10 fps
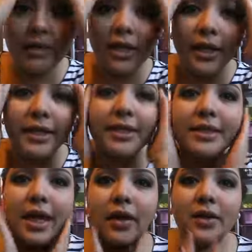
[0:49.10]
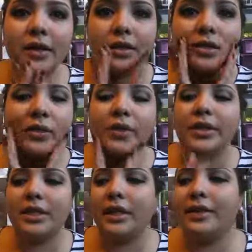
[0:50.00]
to like settle in, so we're
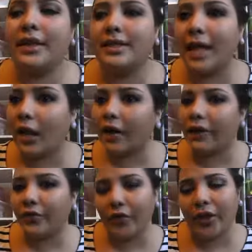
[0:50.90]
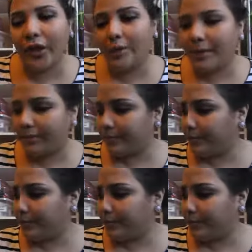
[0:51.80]
just gonna let that settle in for a little bit.